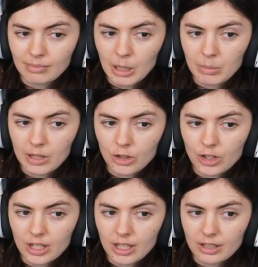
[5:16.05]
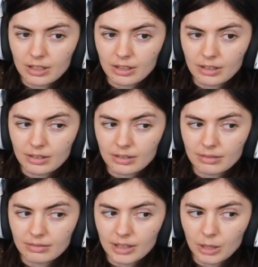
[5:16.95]
Maybe she ended
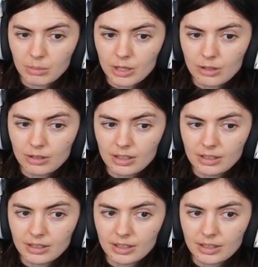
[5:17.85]
their misery.